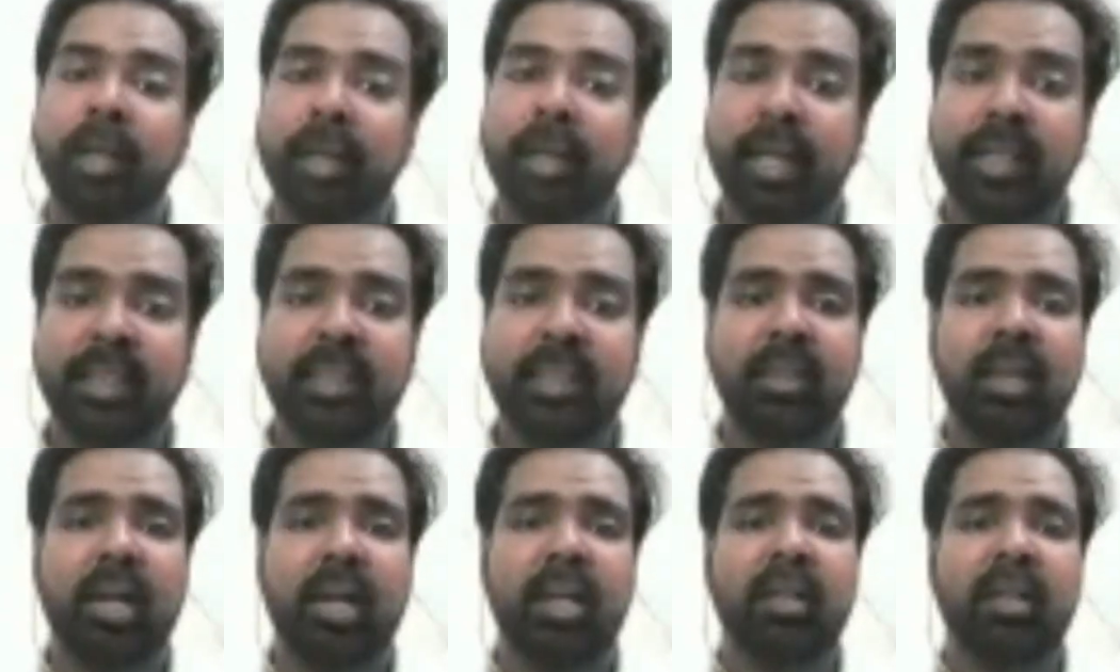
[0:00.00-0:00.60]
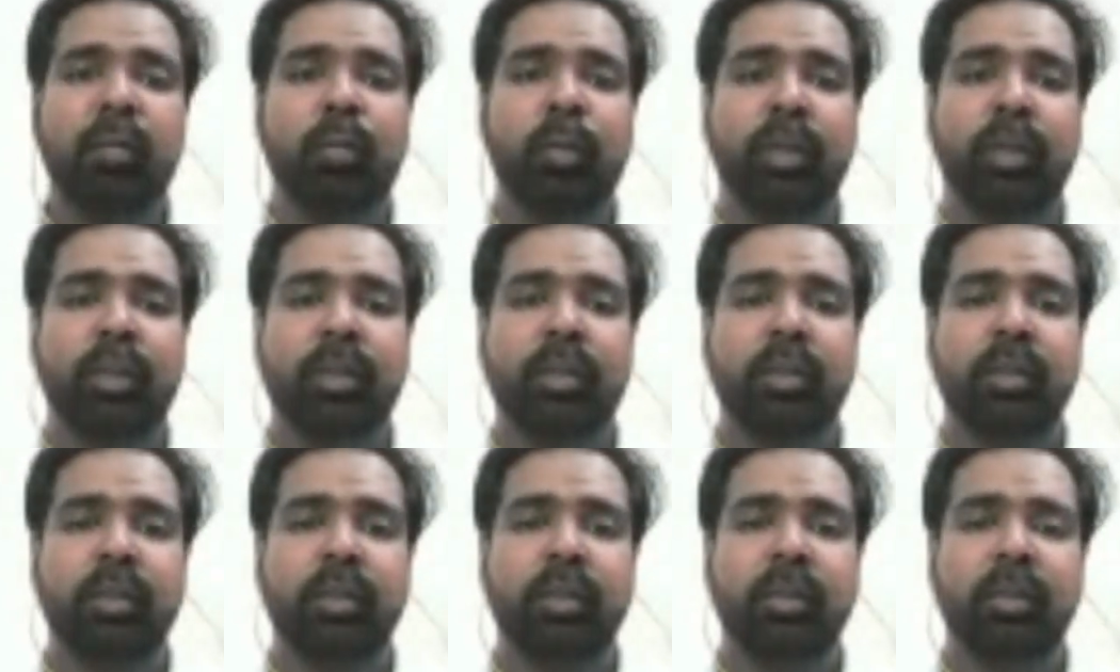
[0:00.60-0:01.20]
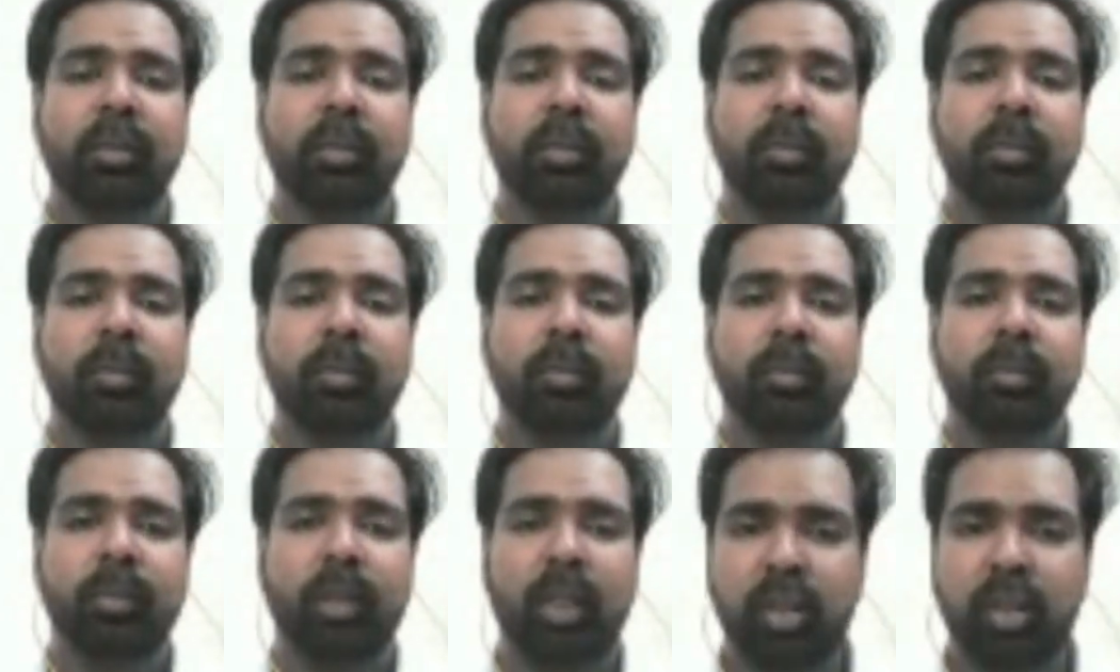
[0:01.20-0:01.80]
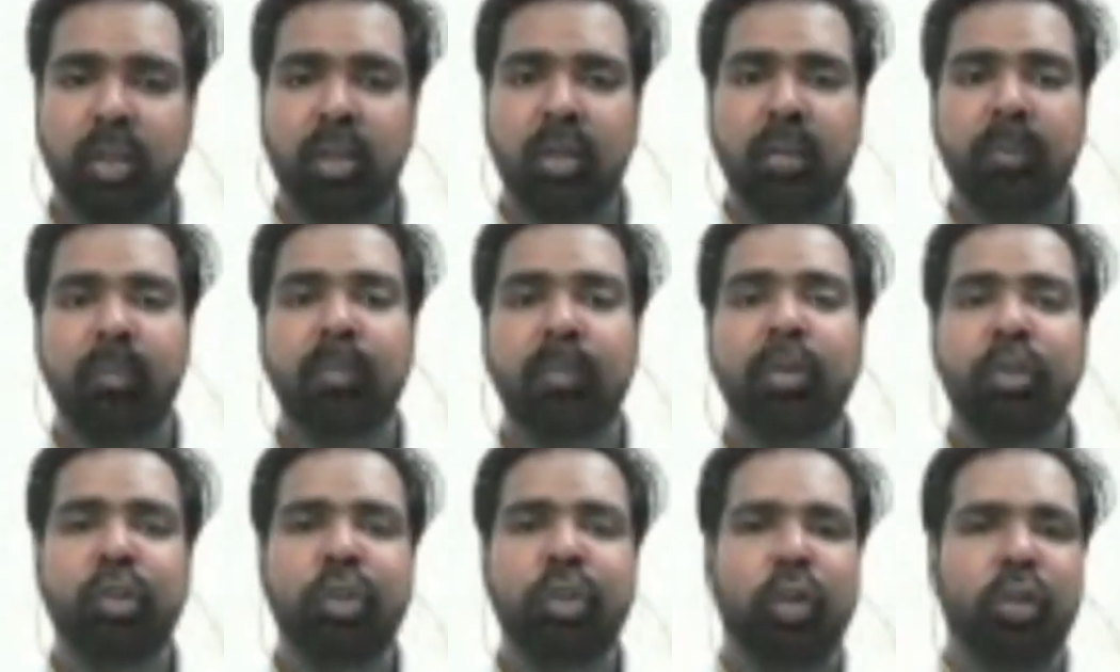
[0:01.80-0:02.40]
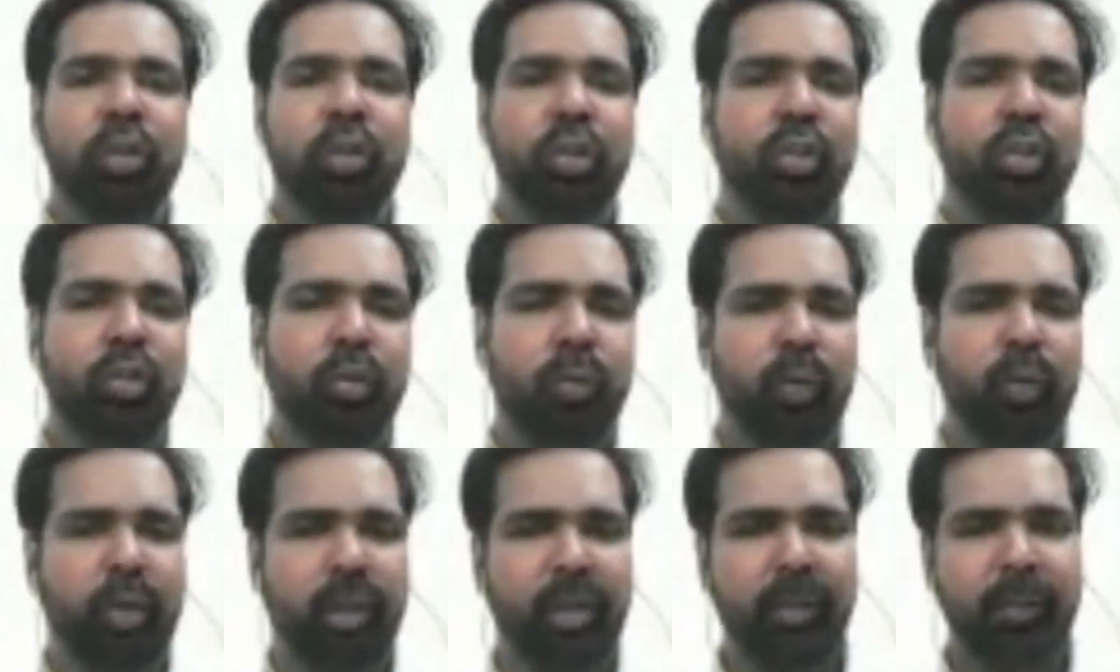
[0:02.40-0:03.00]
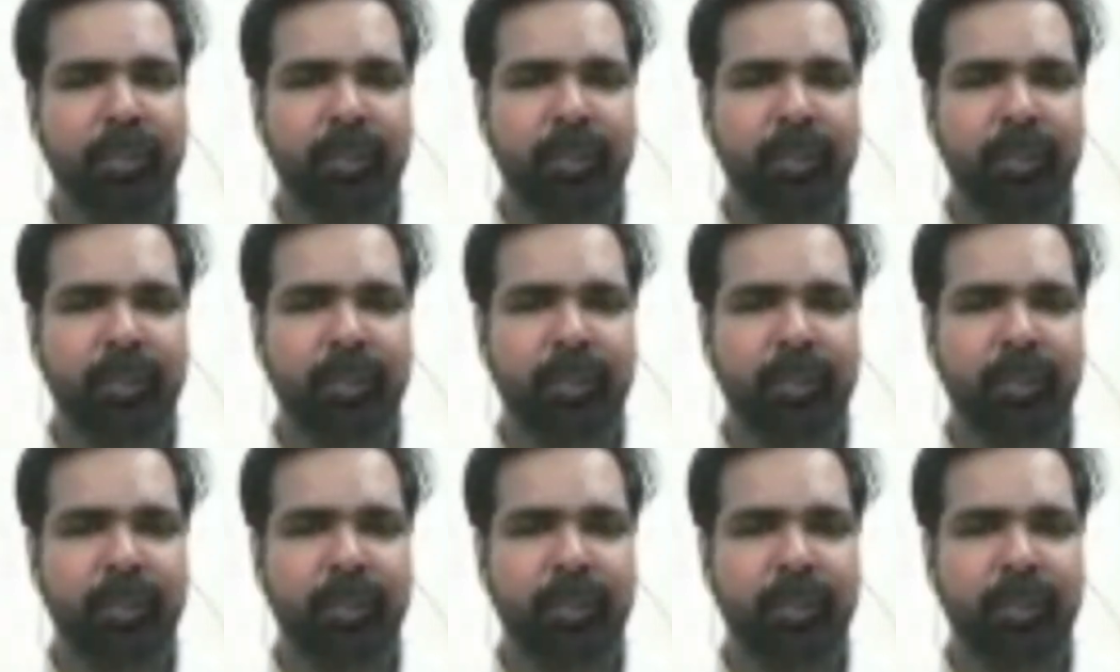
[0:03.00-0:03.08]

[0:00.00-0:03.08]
get started with the term short story.